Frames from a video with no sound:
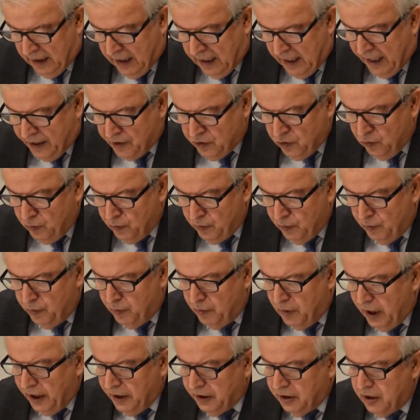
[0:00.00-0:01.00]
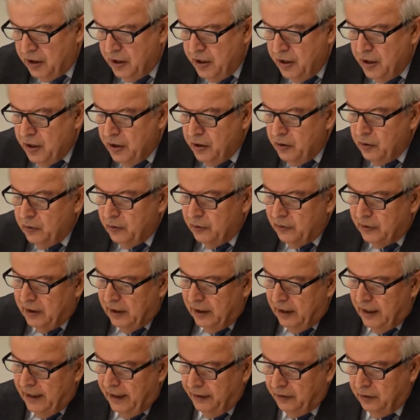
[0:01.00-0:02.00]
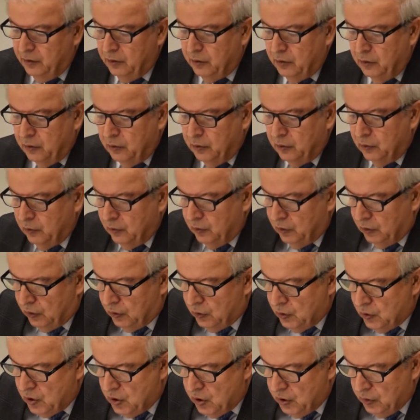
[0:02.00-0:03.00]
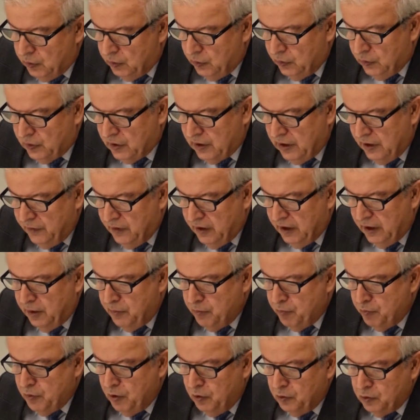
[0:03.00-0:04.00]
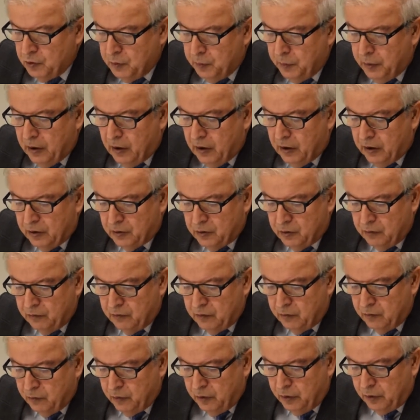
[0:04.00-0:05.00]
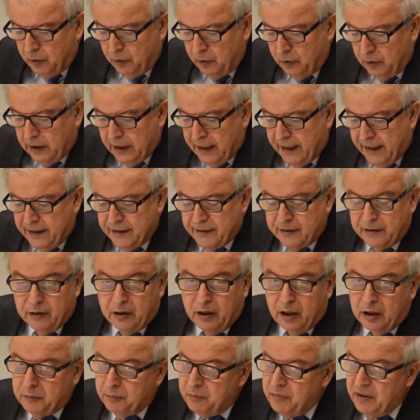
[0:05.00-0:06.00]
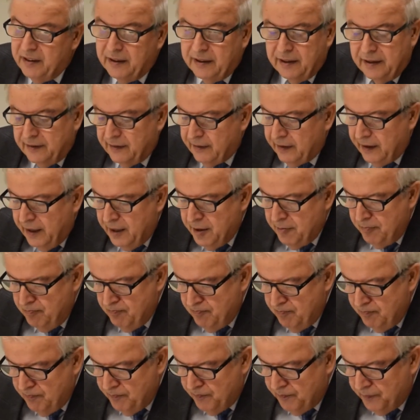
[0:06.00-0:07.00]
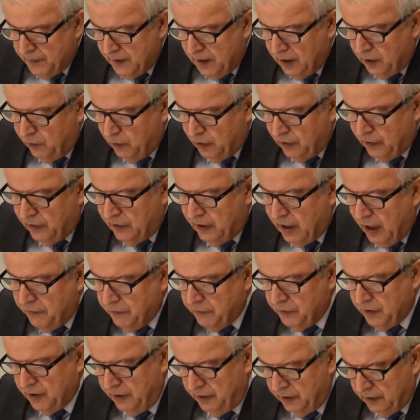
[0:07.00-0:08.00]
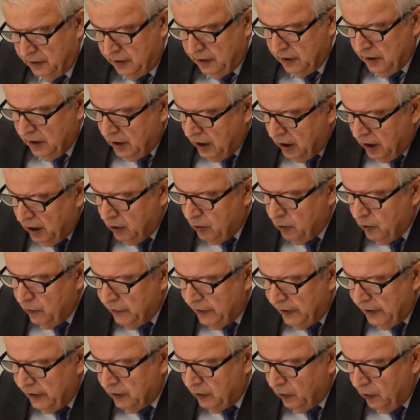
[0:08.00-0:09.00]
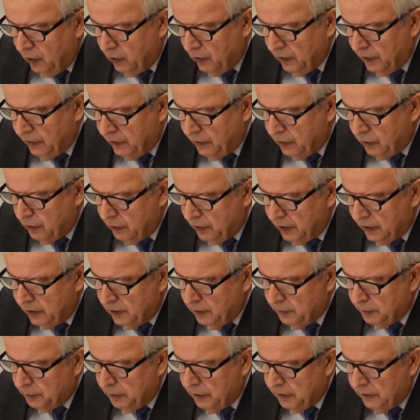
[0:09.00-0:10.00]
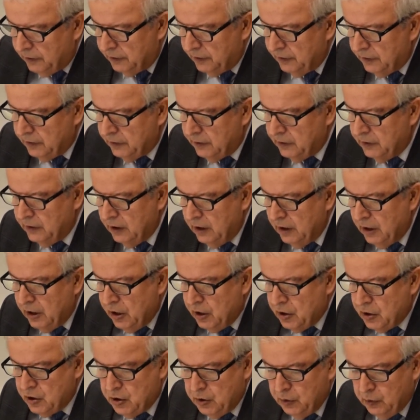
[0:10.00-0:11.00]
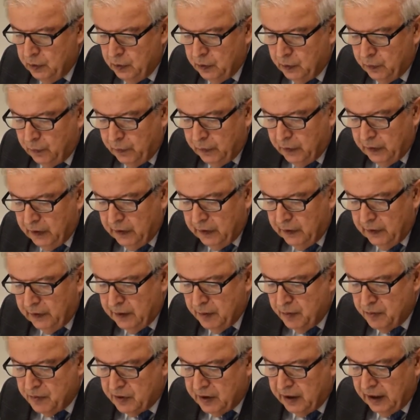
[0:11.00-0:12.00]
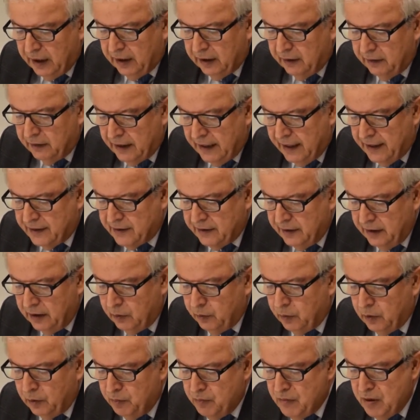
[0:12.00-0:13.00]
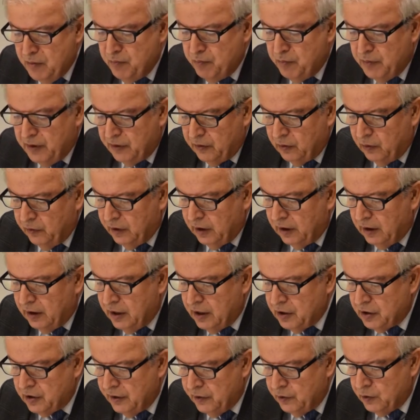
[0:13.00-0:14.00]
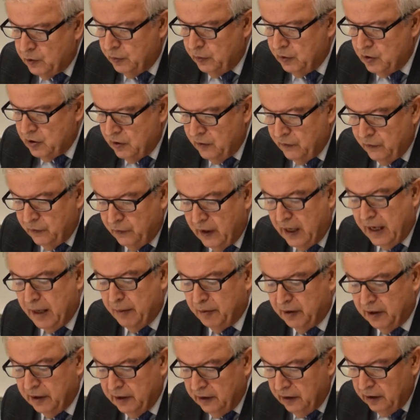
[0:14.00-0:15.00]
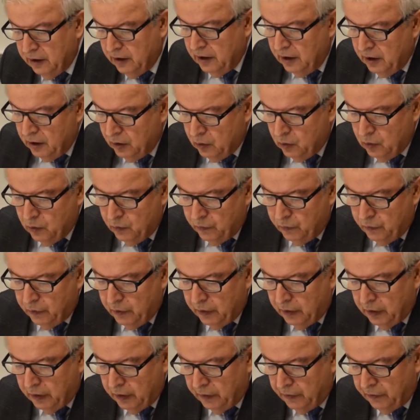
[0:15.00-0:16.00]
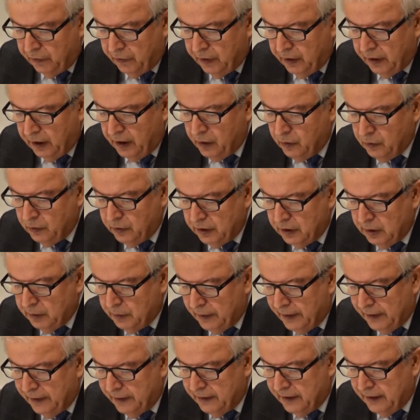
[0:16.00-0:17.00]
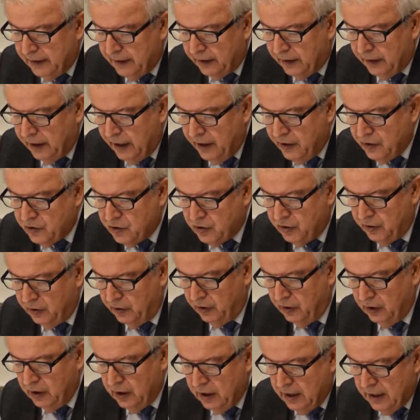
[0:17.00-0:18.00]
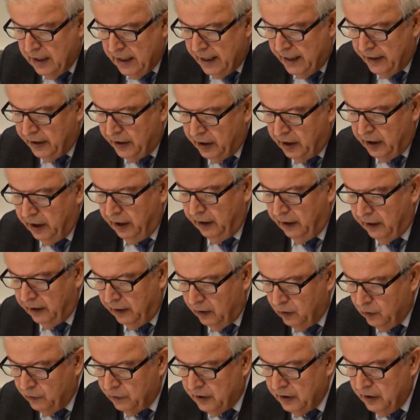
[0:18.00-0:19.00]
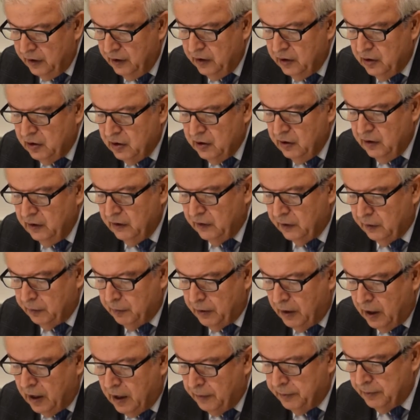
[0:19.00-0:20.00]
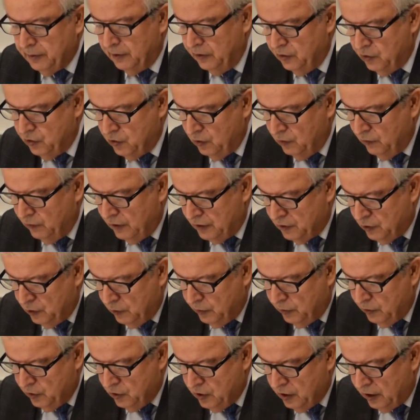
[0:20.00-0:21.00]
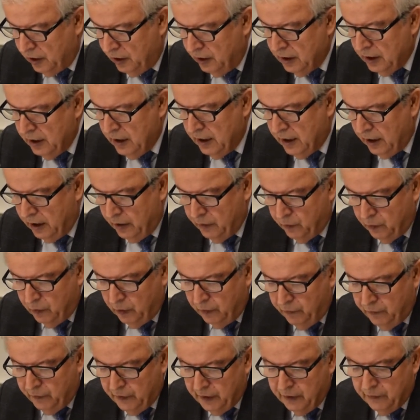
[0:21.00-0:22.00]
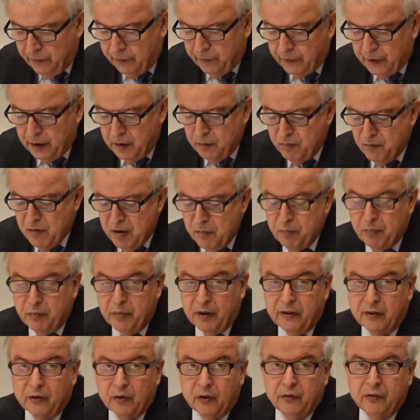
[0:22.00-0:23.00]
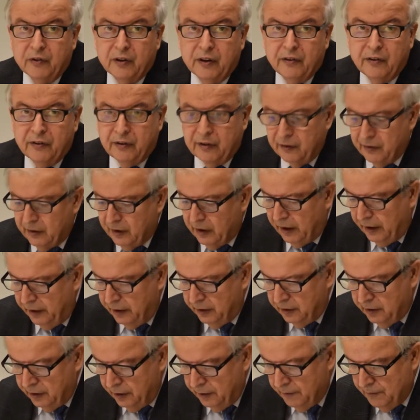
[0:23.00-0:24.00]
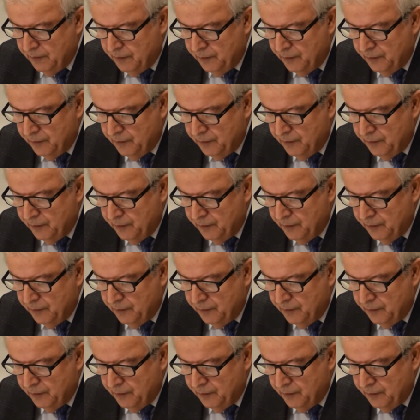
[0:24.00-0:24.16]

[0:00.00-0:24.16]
As you might know, the attitude to Jews living in most parts of the world has not been the same. It was different. However, in all historical periods, Jews feel themselves as equal members of a large Azerbaijani family who were surrounded by the attention and care of the indigenous population of Azerbaijan and were very free members of this society.